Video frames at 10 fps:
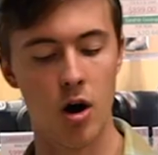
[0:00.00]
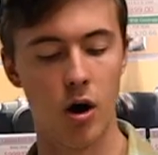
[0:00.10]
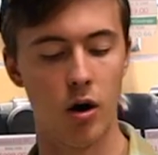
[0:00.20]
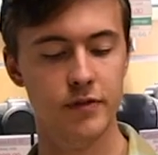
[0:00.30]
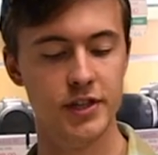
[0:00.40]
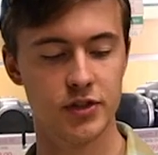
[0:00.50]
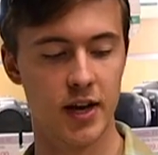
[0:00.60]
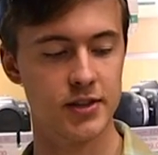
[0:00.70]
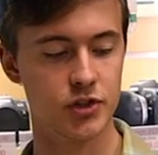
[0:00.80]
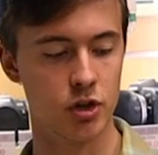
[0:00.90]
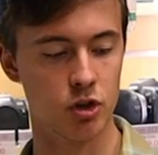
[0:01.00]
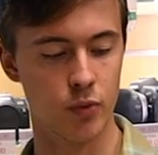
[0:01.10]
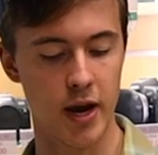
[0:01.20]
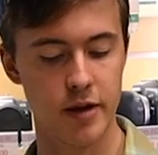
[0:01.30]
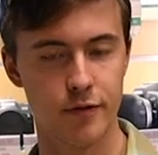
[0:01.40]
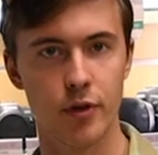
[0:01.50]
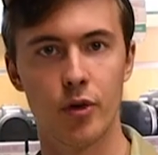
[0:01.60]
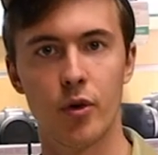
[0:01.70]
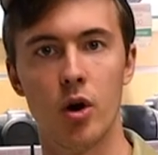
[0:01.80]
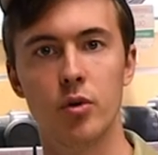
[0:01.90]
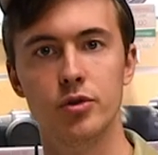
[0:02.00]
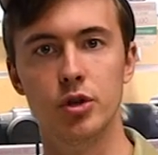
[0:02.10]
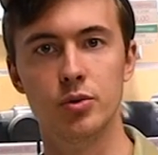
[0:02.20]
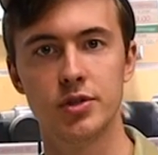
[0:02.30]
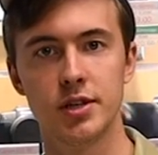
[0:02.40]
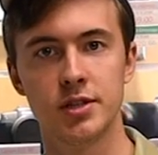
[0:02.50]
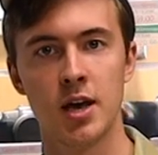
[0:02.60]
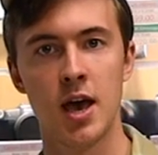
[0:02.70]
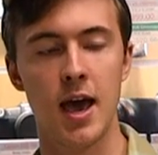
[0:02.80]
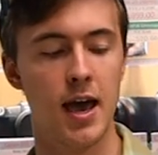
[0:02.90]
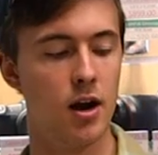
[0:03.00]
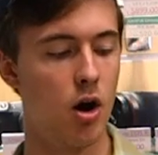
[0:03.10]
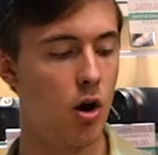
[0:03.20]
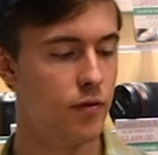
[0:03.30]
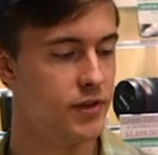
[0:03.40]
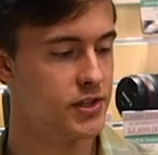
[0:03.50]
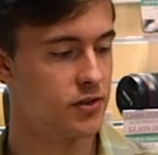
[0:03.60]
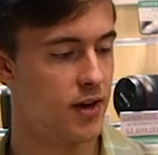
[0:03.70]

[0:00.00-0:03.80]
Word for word: All these lenses are great for their own uses, and all these